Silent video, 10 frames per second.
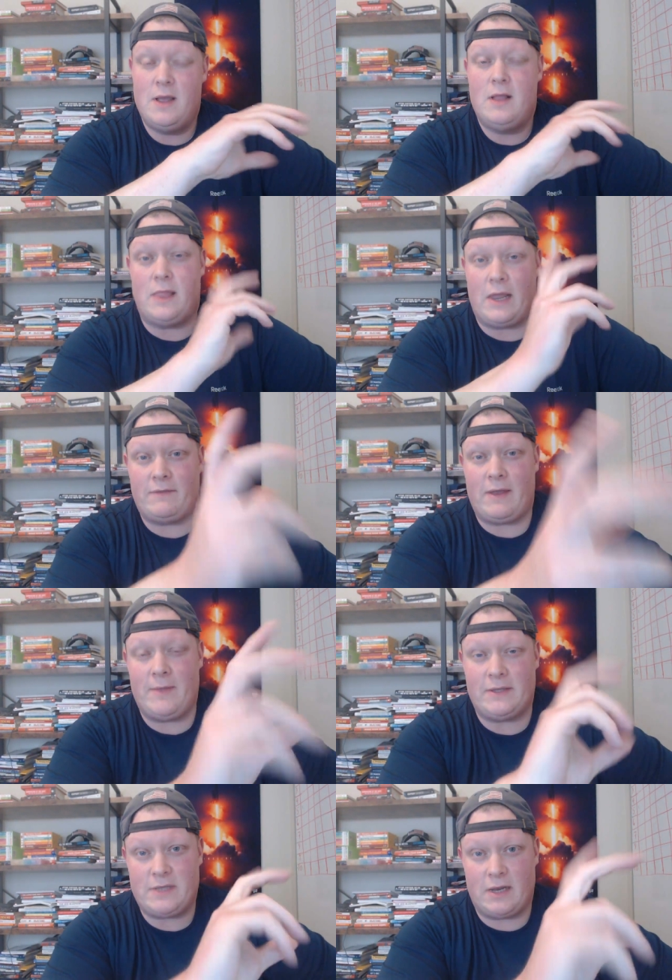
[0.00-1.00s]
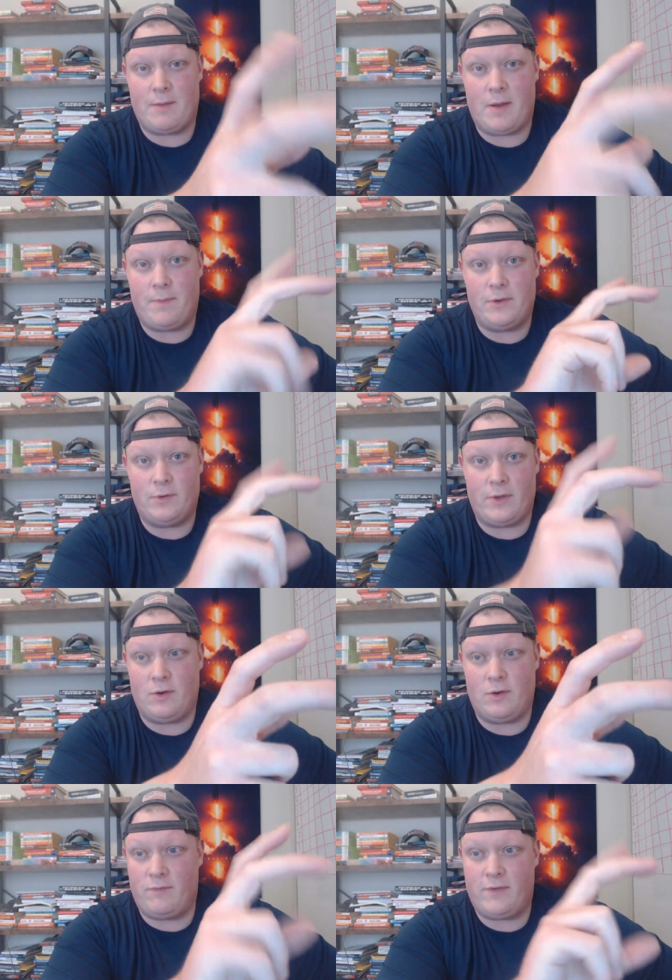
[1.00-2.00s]
A lot of time that's going to come up and you'll get
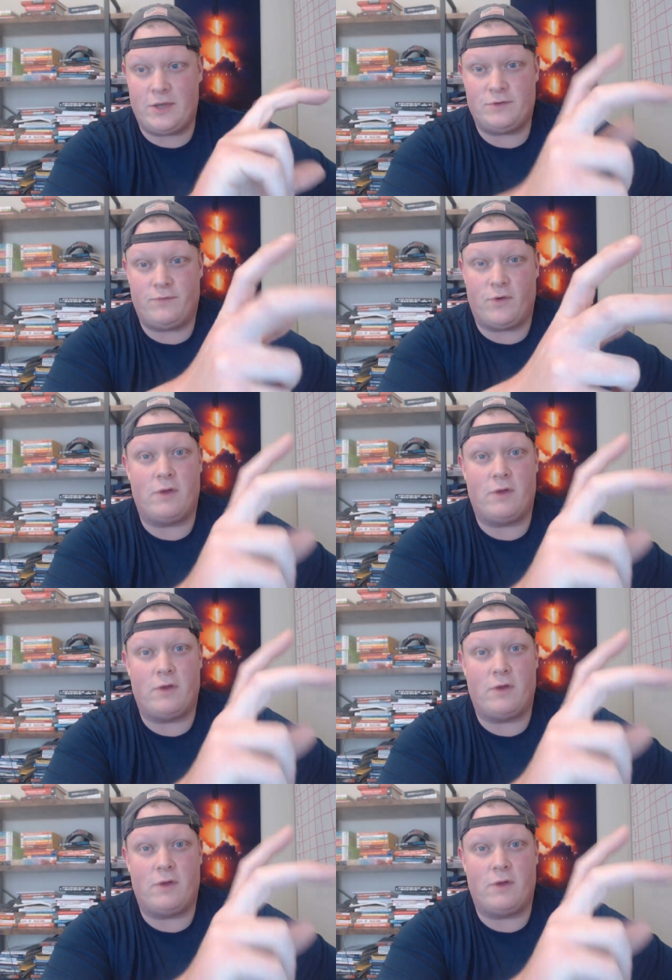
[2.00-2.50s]
a notification for